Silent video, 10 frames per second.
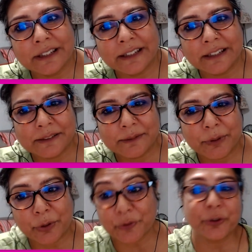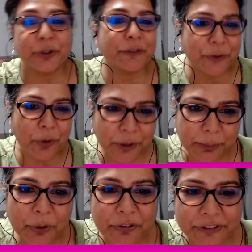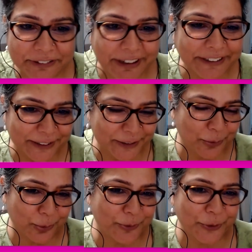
and because today we're talking about rewriting the rules,